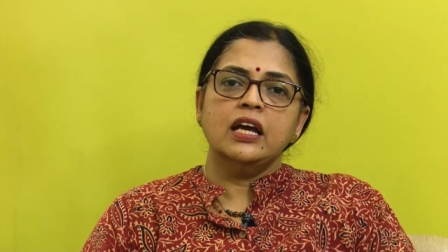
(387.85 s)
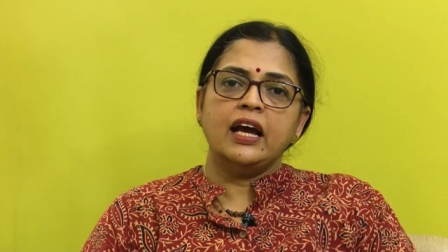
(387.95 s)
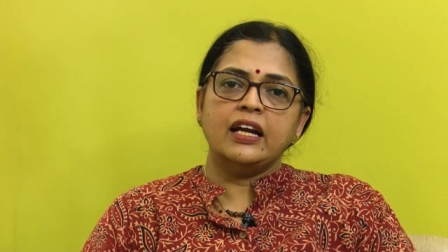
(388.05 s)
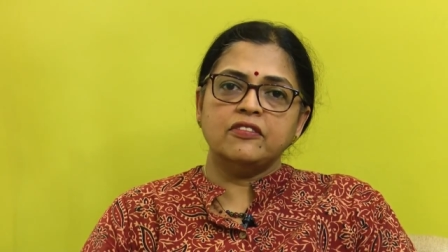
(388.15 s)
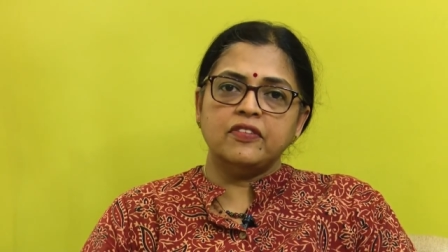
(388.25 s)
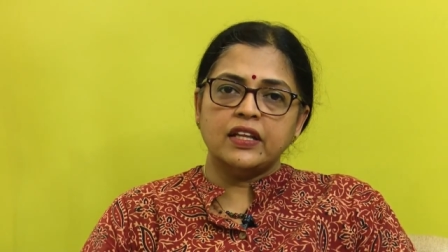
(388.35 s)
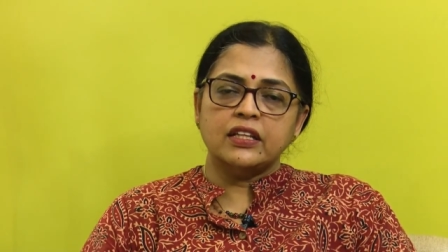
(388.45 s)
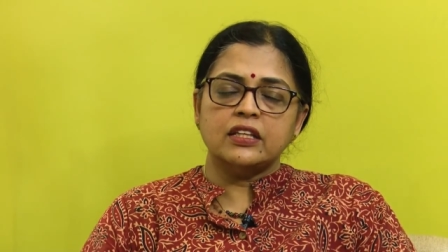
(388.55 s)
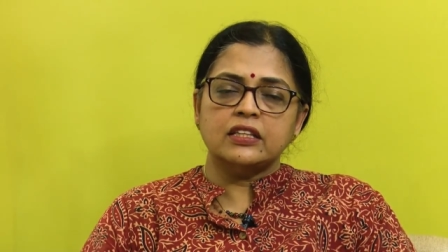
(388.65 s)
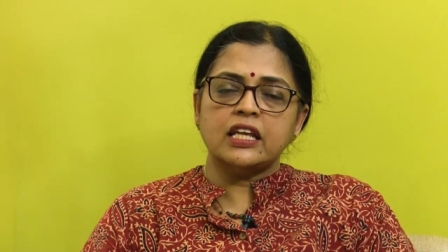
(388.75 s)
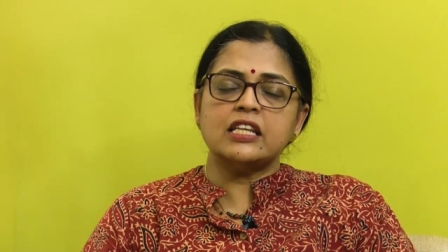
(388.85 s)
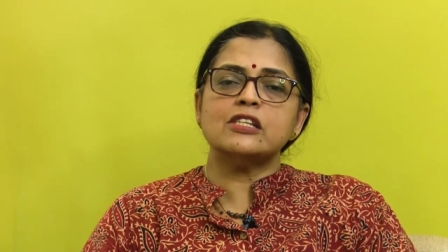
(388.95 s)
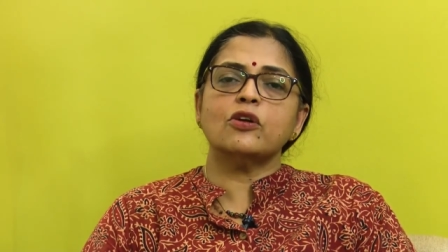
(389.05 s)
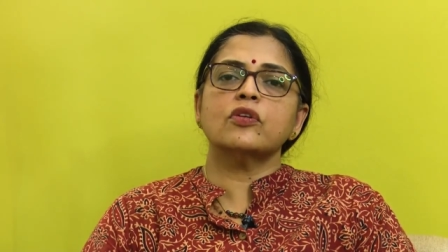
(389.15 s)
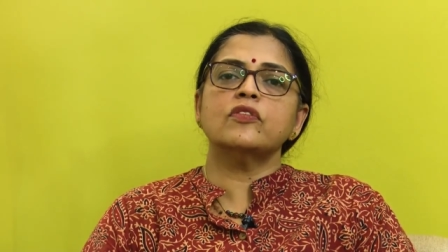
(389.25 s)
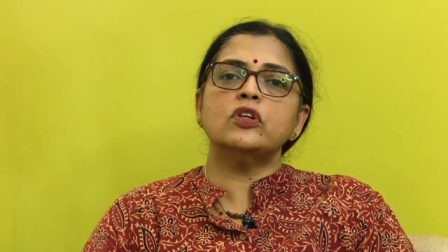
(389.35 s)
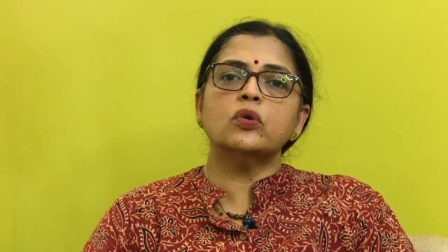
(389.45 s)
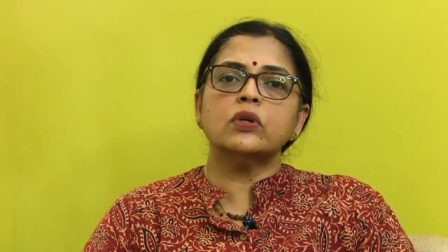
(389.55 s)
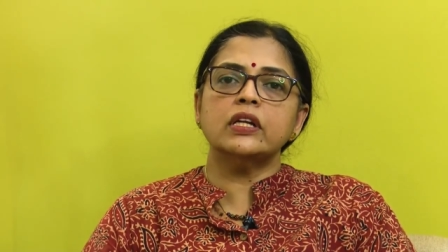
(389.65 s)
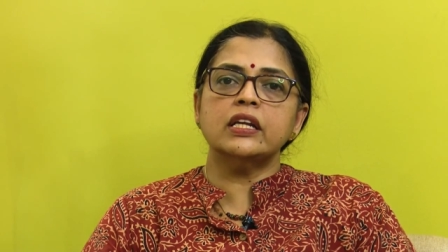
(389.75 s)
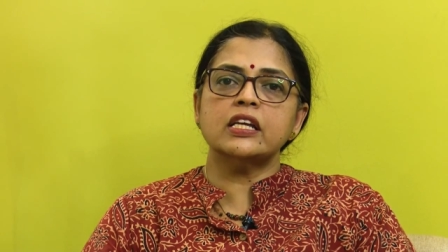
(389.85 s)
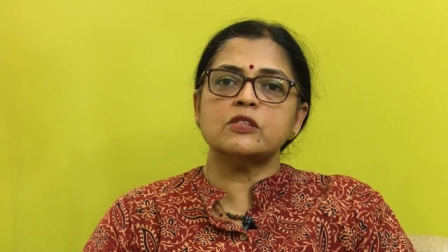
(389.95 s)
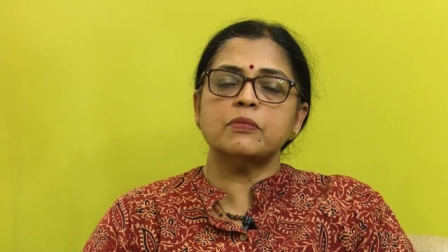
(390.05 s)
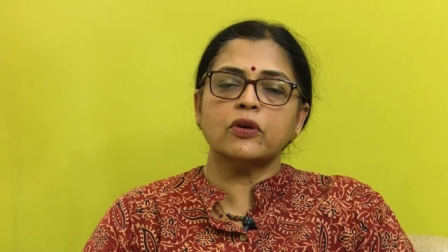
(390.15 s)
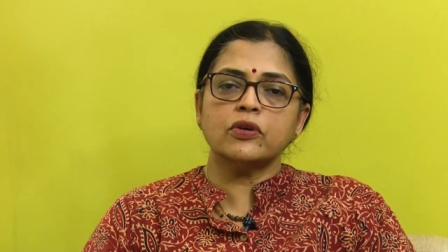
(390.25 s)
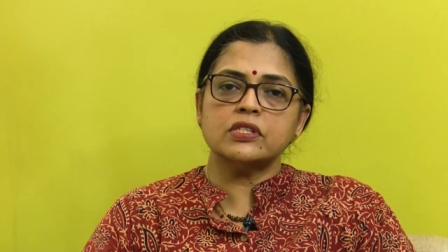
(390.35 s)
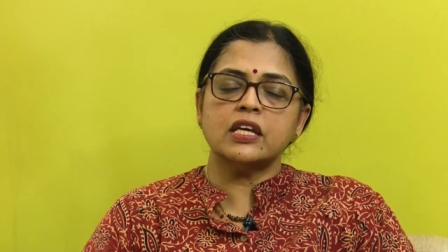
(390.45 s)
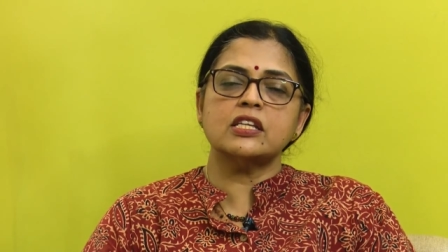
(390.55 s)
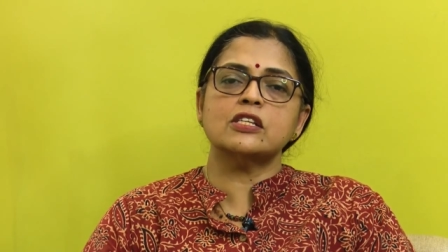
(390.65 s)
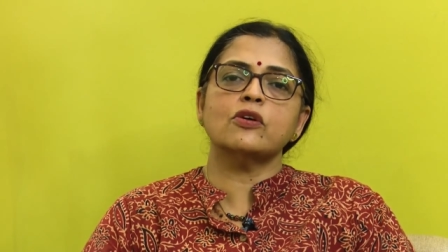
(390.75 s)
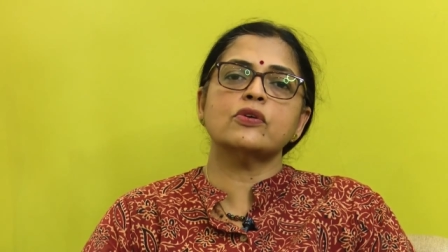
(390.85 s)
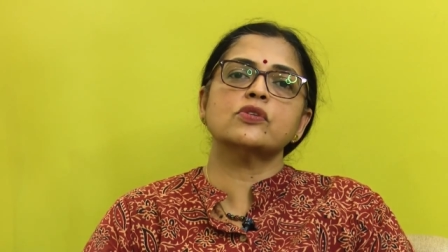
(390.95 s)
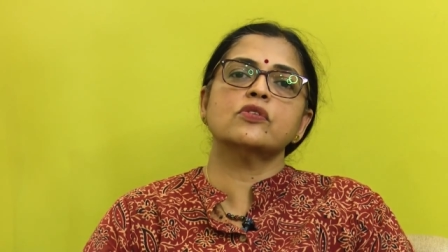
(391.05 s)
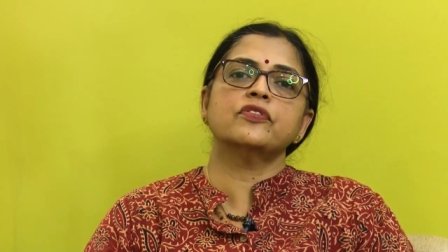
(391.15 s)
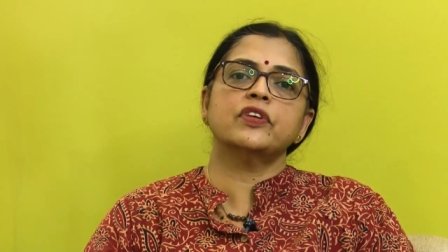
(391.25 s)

and there is a lot of loneliness because there is loss of